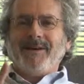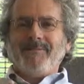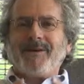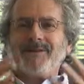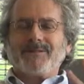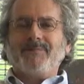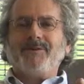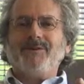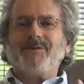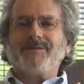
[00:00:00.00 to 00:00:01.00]
Because
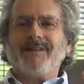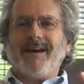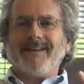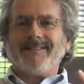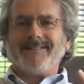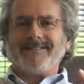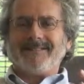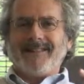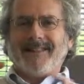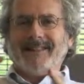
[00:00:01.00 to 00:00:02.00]
computer
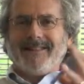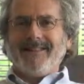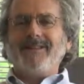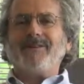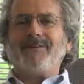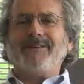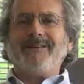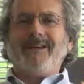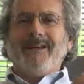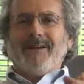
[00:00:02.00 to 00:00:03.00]
science, the
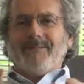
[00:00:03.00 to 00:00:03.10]
theory,